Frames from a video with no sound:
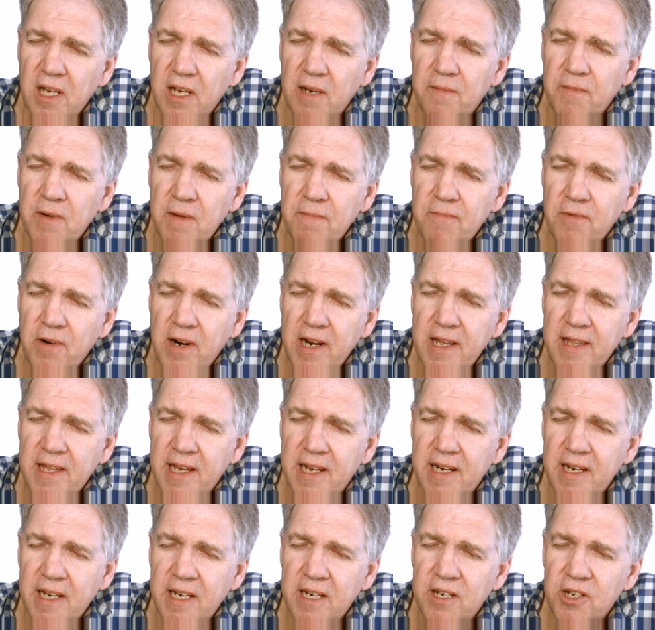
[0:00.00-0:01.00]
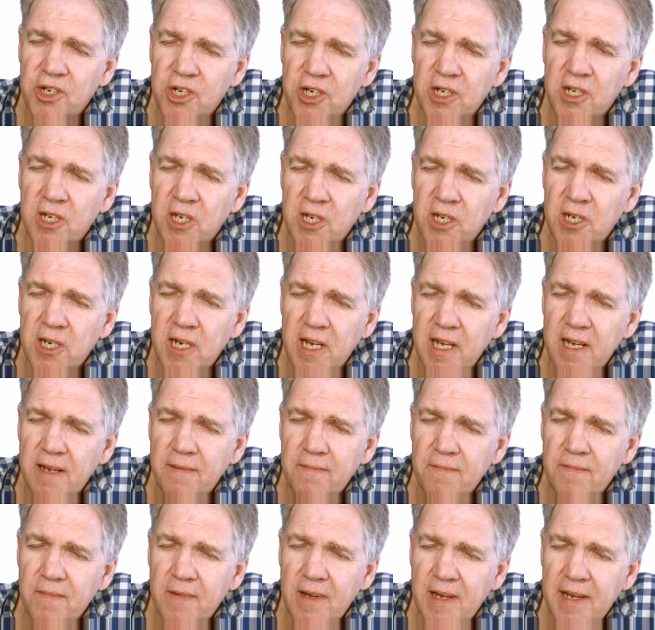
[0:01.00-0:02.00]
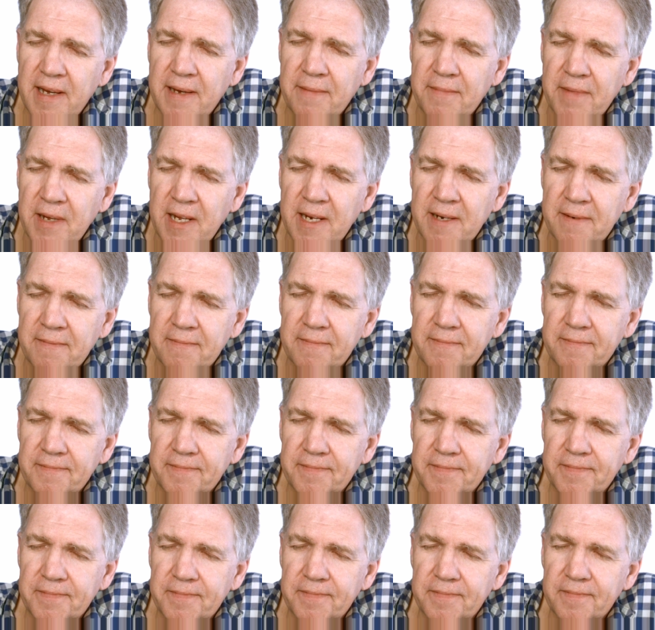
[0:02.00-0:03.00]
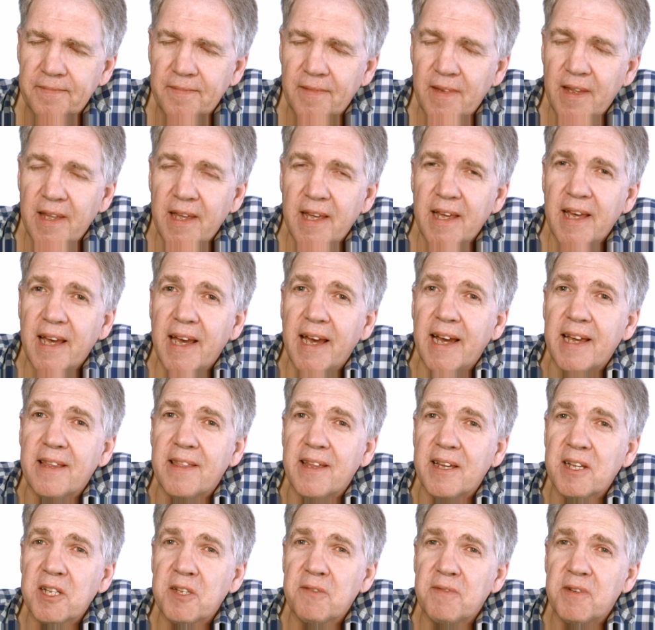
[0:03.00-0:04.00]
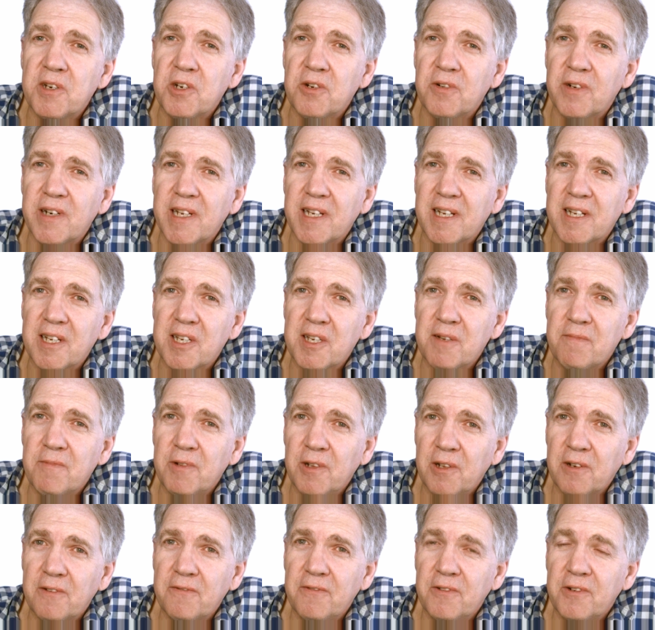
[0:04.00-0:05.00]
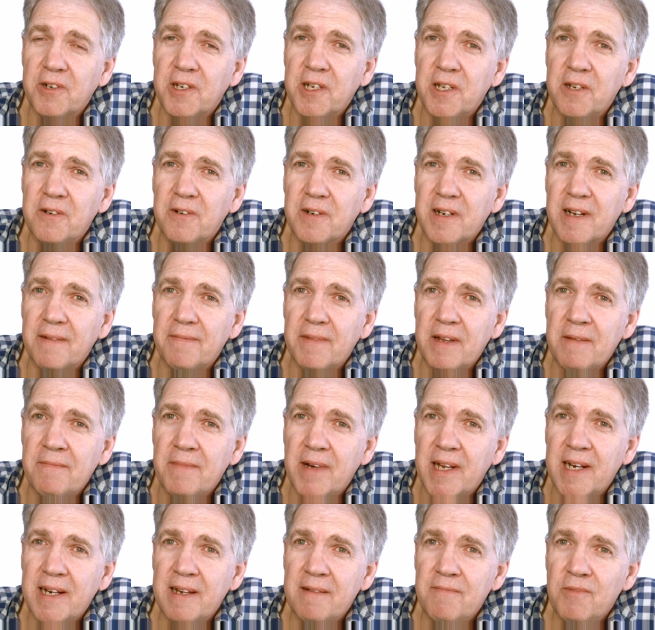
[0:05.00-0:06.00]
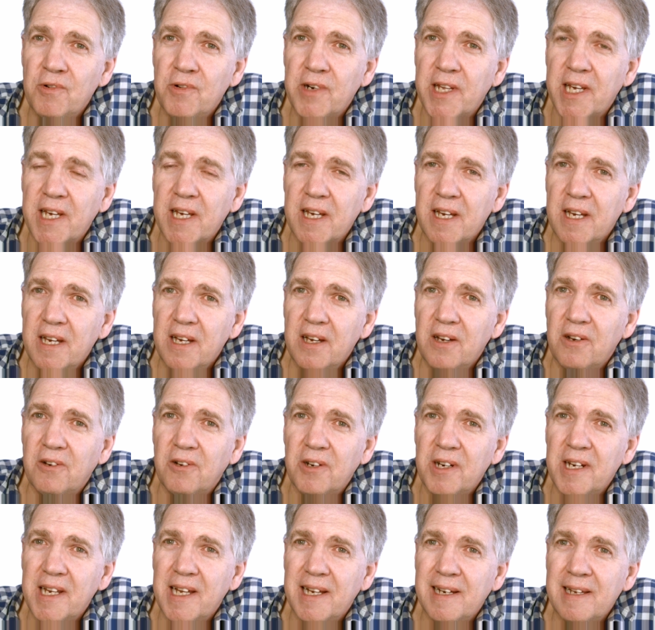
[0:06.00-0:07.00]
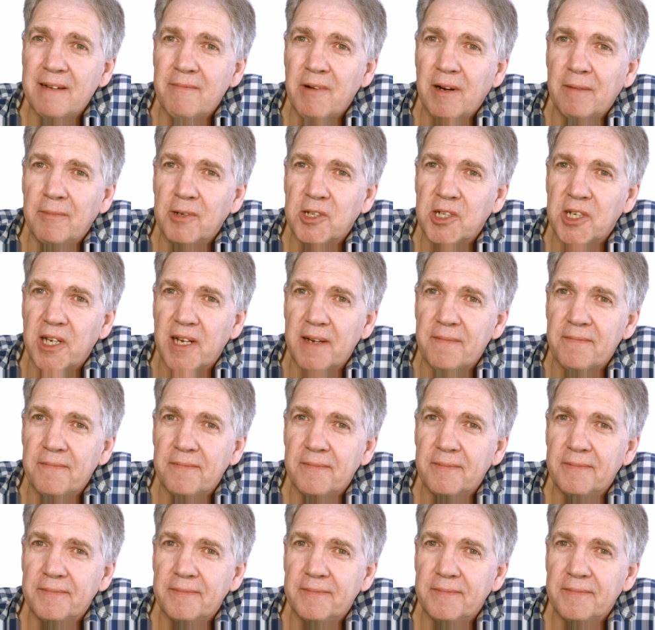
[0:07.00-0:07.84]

And we pray that in Jesus' name. Amen. Hey, thanks for joining us, and we'll look forward to your company Monday morning on Daily Bible Time.